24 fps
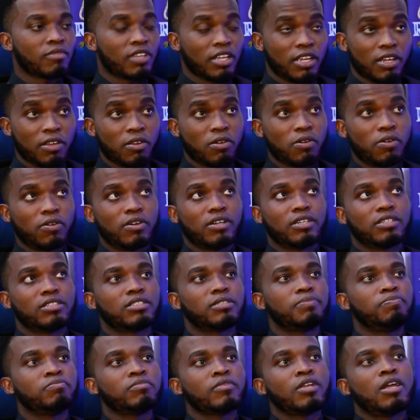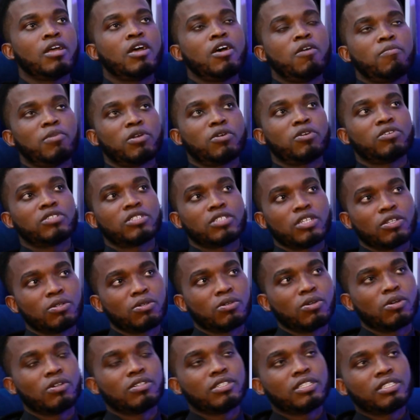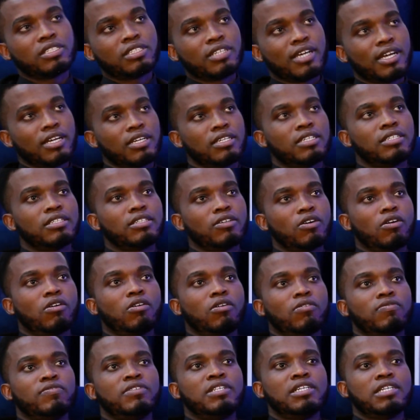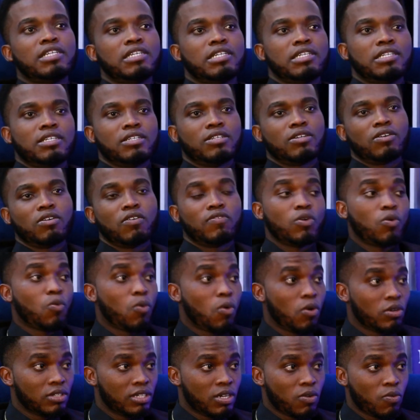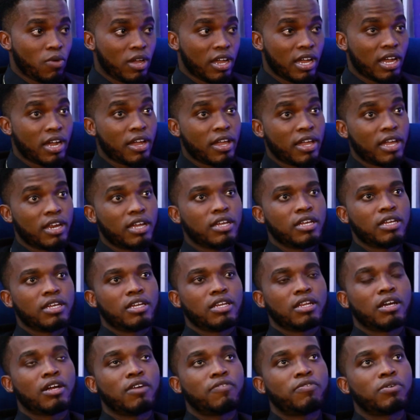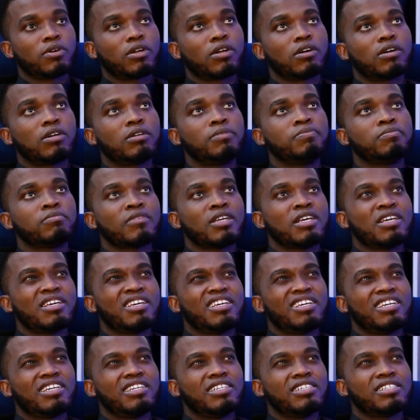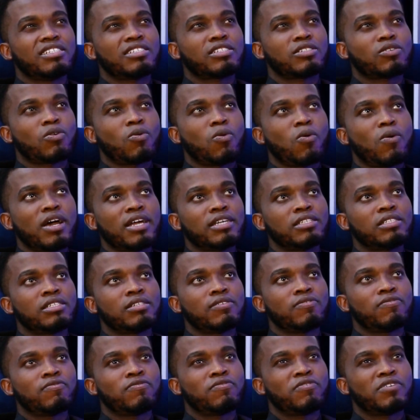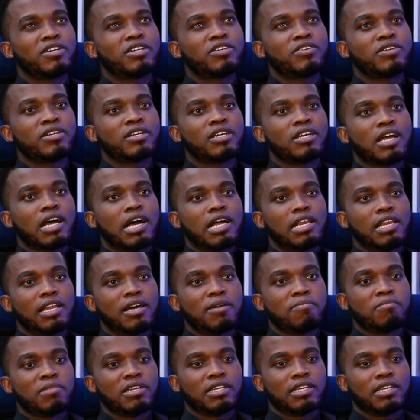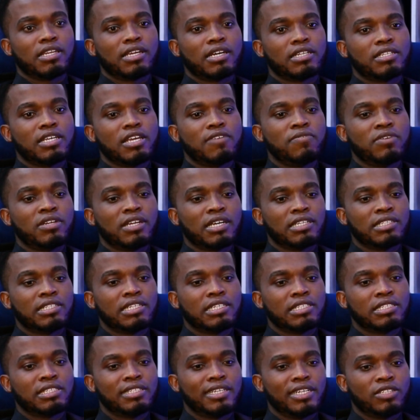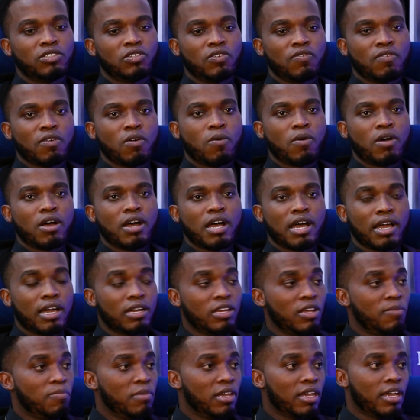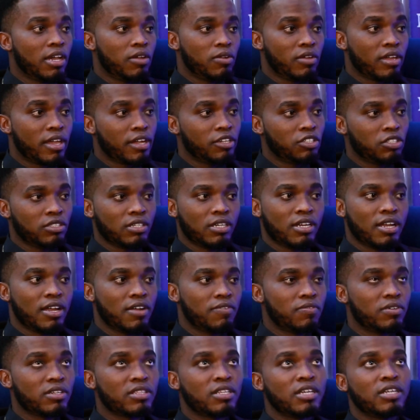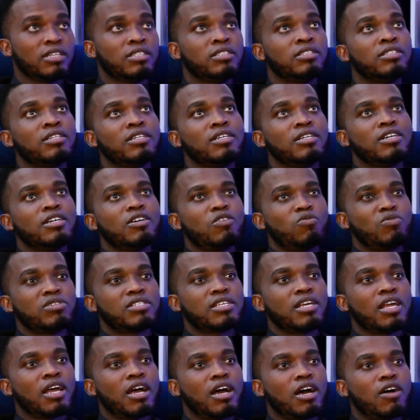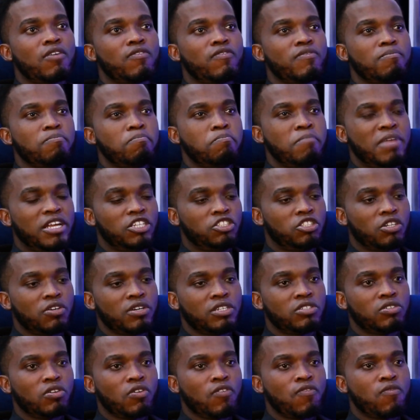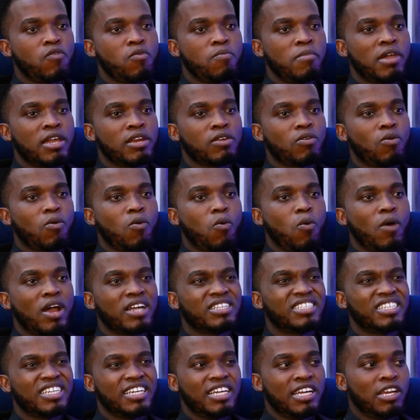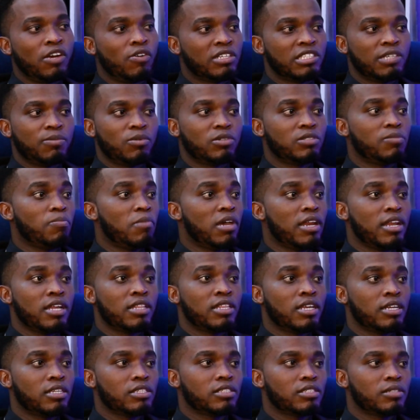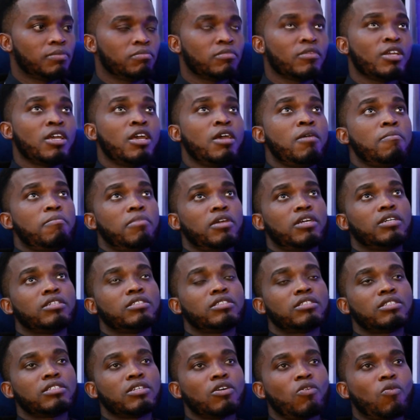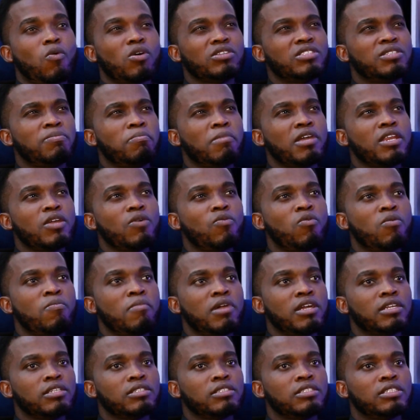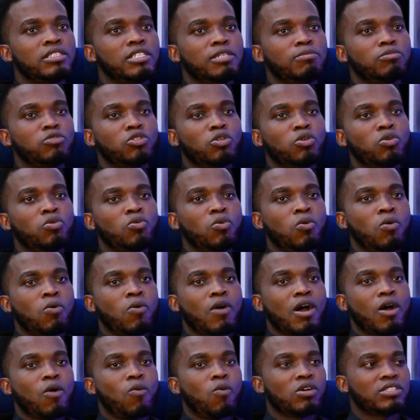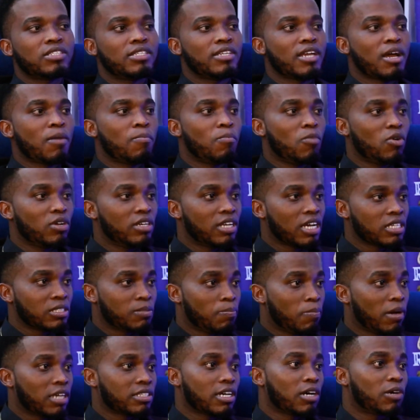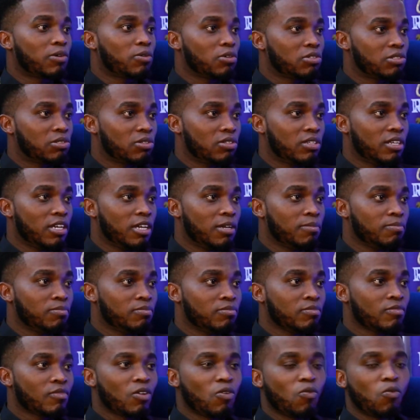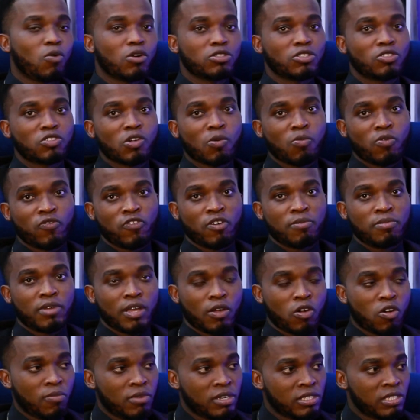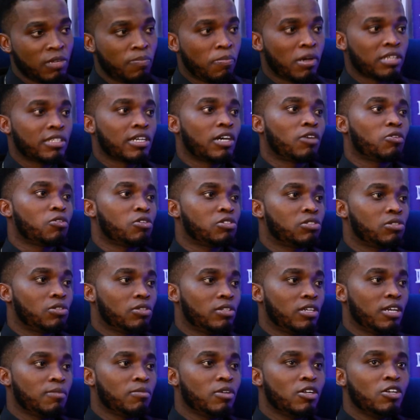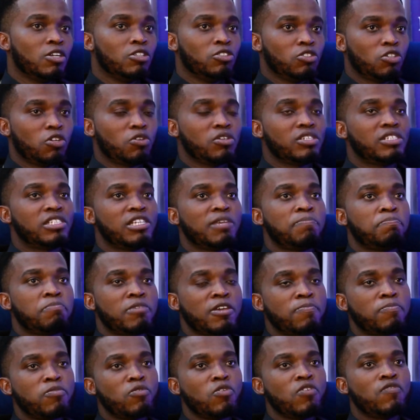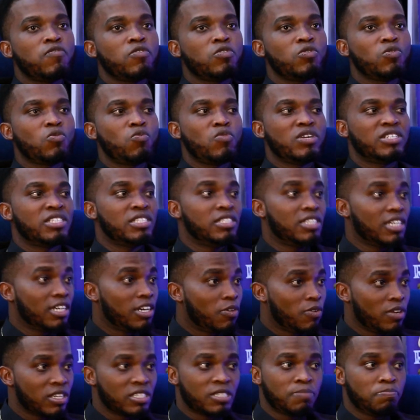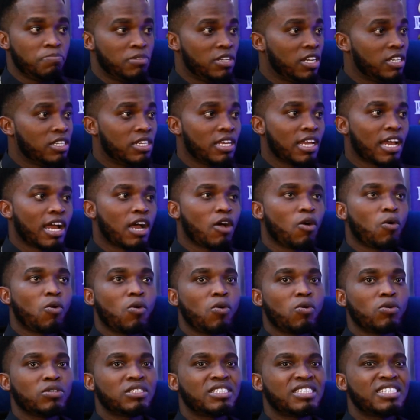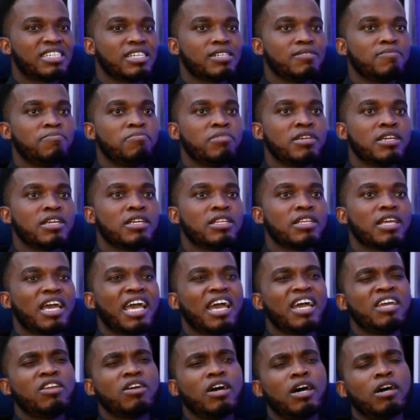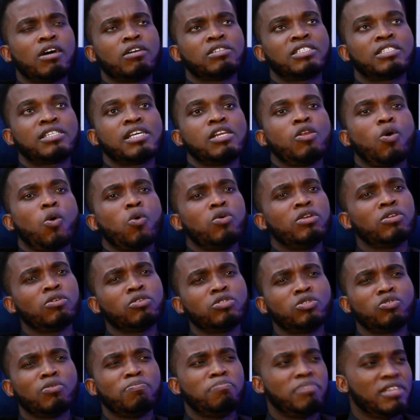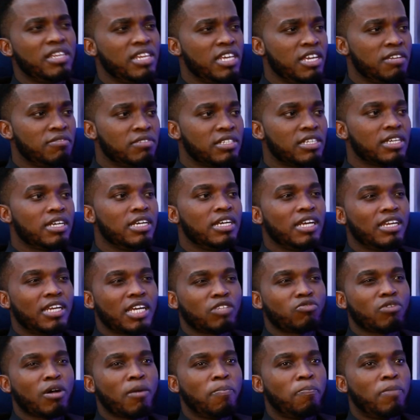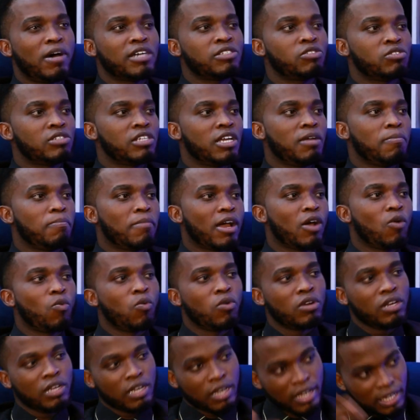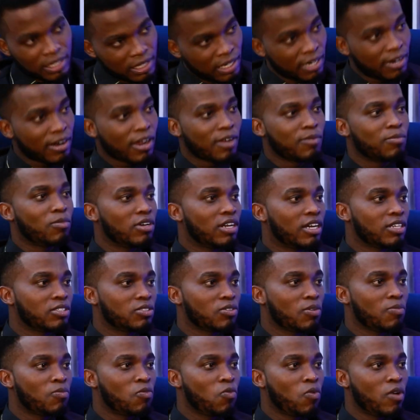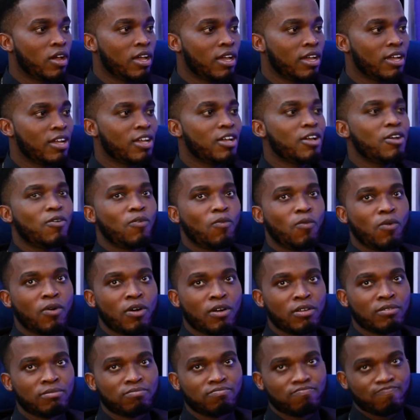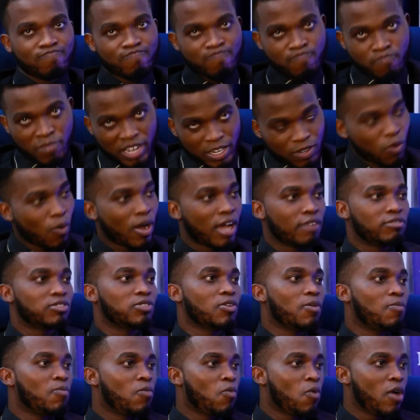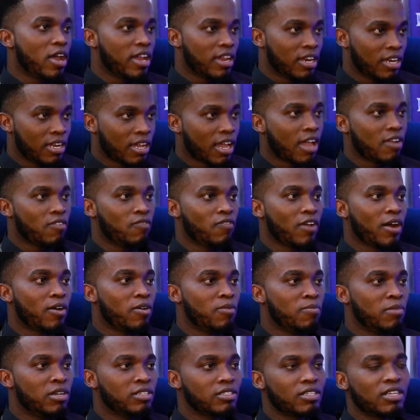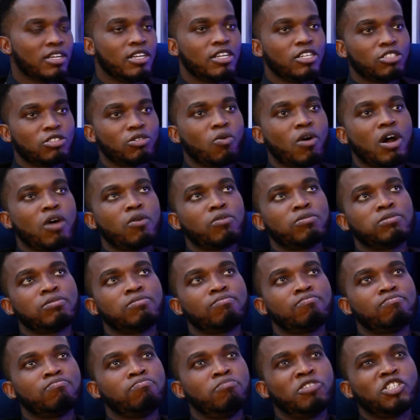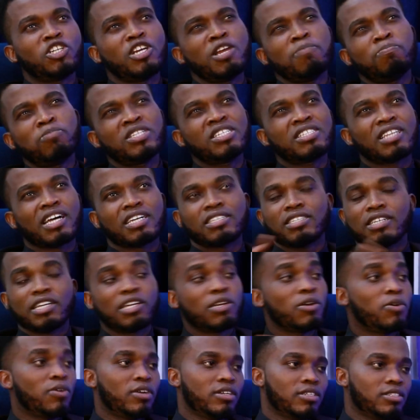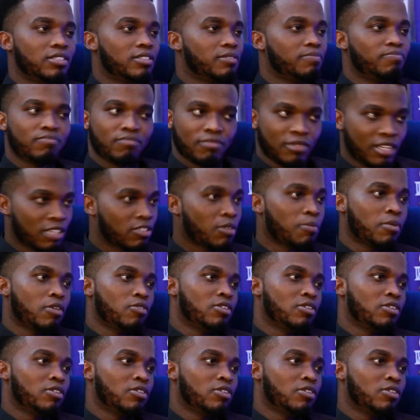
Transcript: Ignorance, because on the side of the world that we have here in Africa, it is quite very alarming that even at this stage of our academic education and everything, we still have majority of women quite ignorant about many things. Because what many women seem to know are what their mothers pass across to them, what someone from the community pass across to them. So you see people even with degrees, PhD and co, still holding on to beliefs that were passed to them by one late grandmother somewhere, one midwife somewhere in their environment. So I'll majorly put it as ignorance. That's